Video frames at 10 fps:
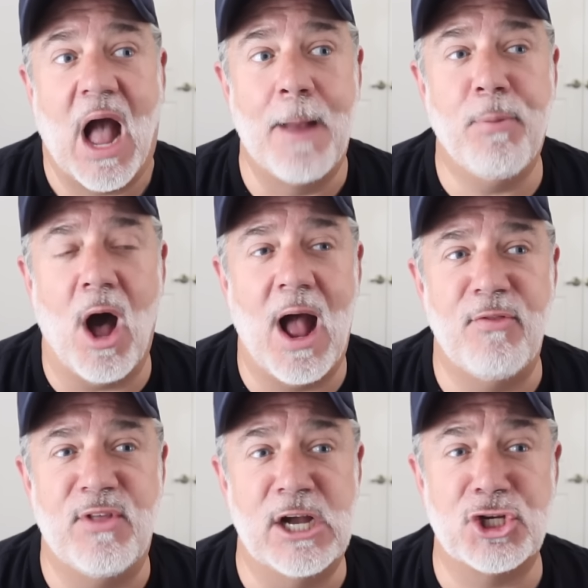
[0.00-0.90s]
I
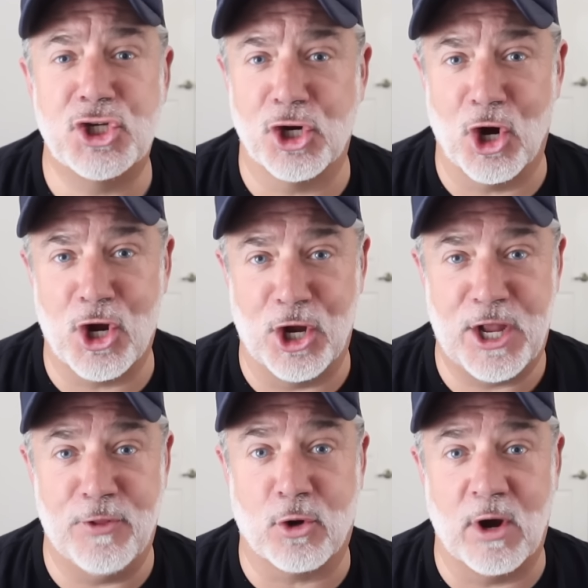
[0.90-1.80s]
bought the sugar
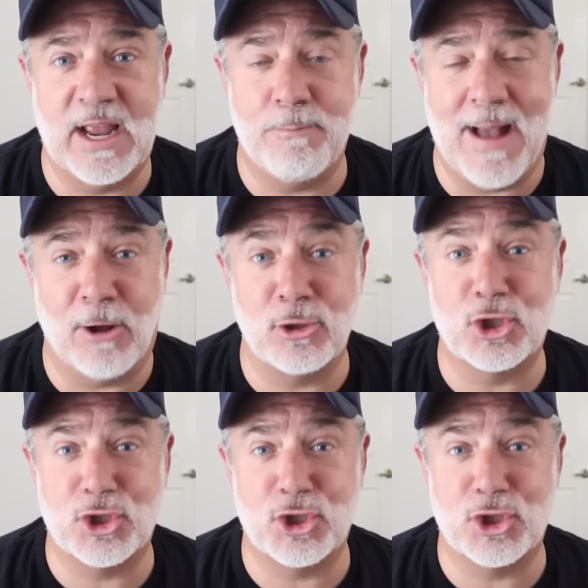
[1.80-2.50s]
cookie, the Green Mountain